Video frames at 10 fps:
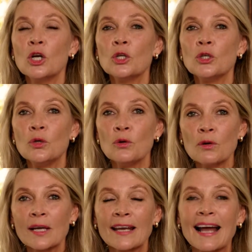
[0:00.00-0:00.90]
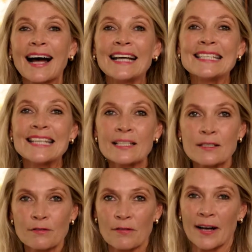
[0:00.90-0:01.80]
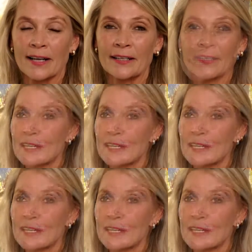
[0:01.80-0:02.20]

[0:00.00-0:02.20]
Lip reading: you can identify